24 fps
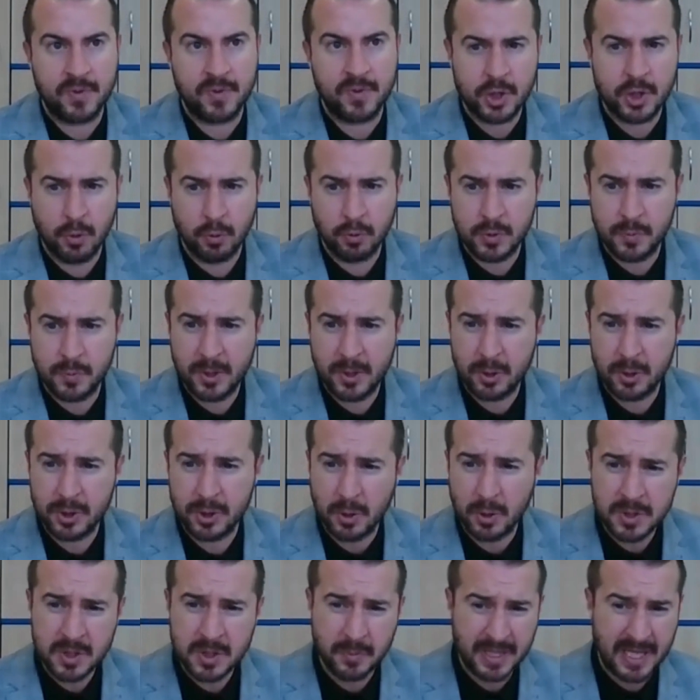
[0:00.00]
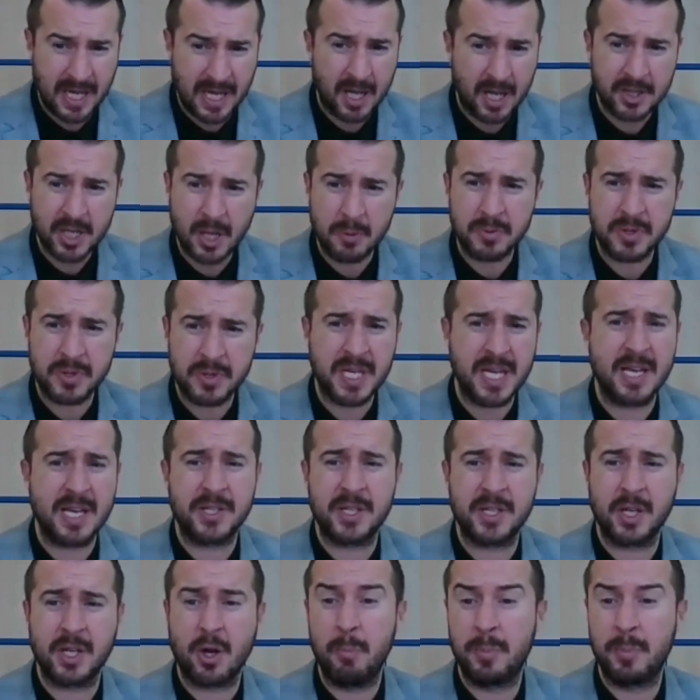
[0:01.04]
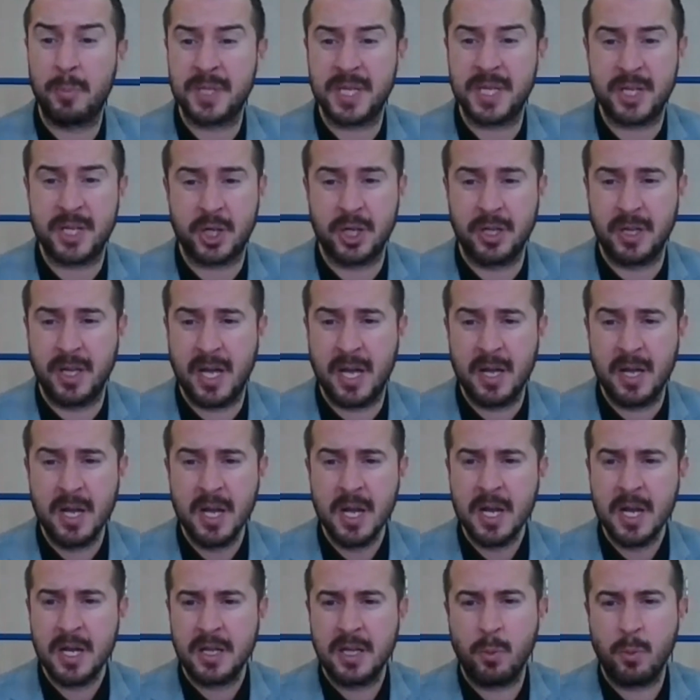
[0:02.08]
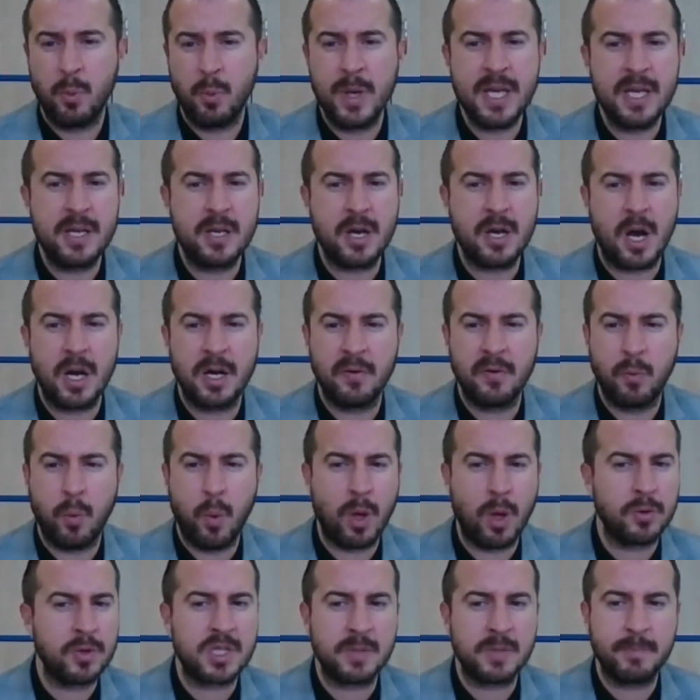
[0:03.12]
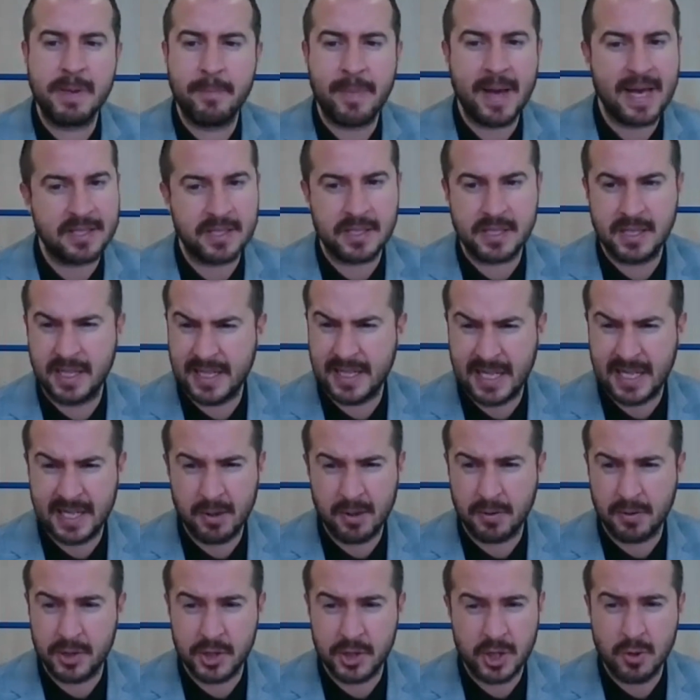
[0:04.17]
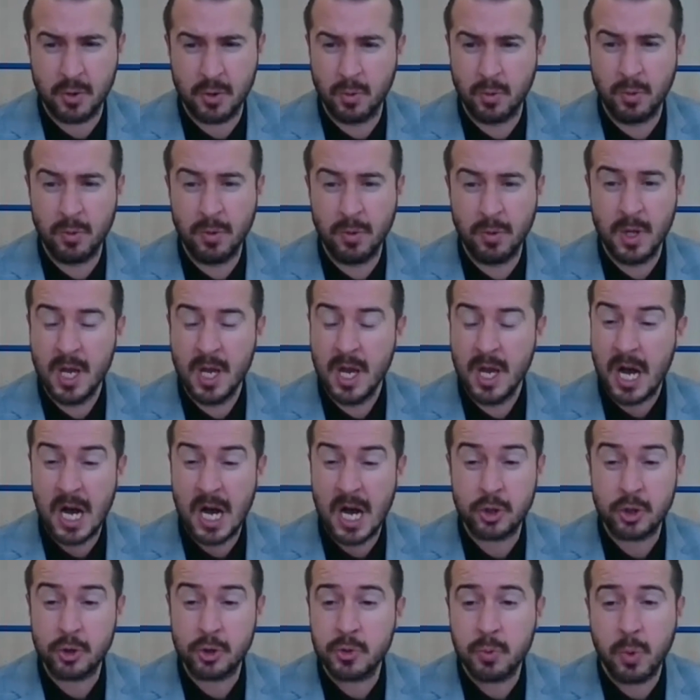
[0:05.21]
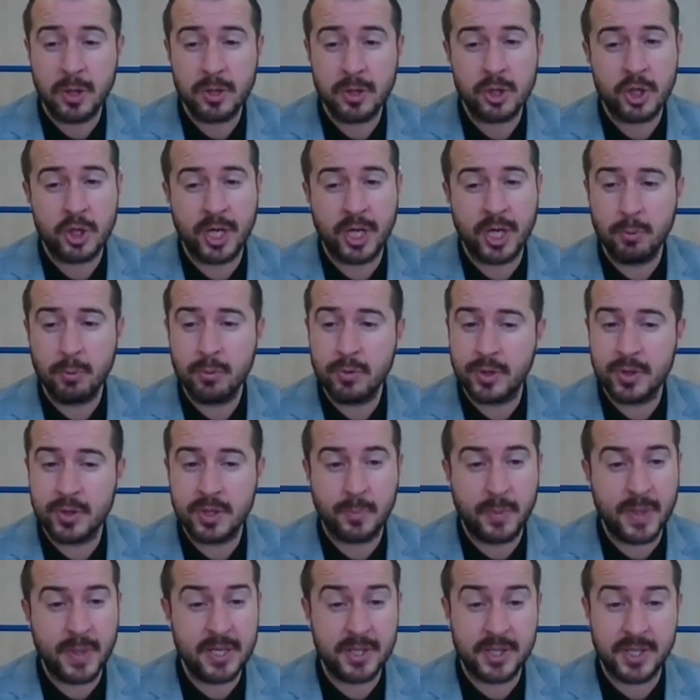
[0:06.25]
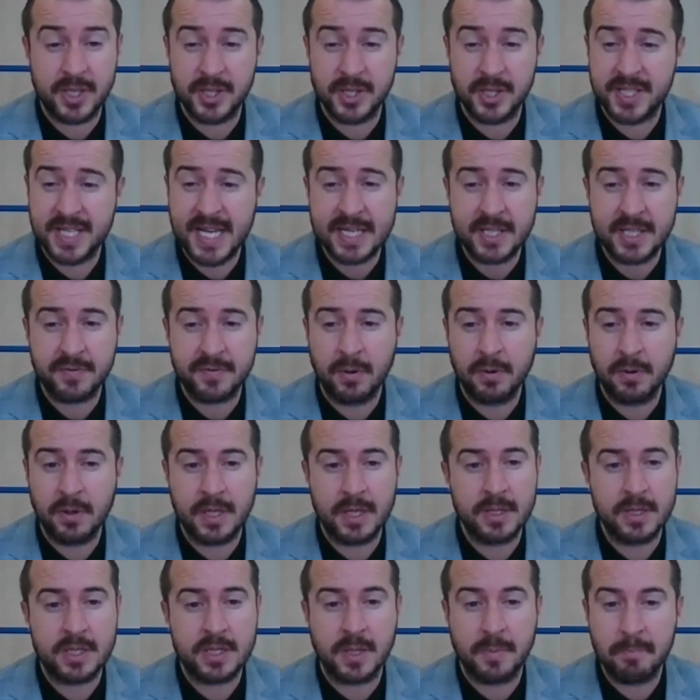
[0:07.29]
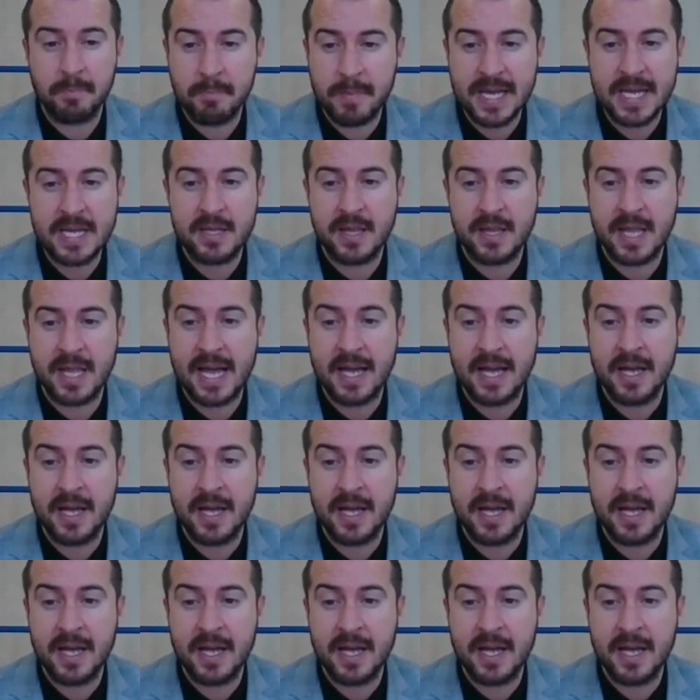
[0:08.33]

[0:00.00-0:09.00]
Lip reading: schools, because ultimately I don't see it as a competition that we kind of want to be better than any other school. I just want children to be successful and to meet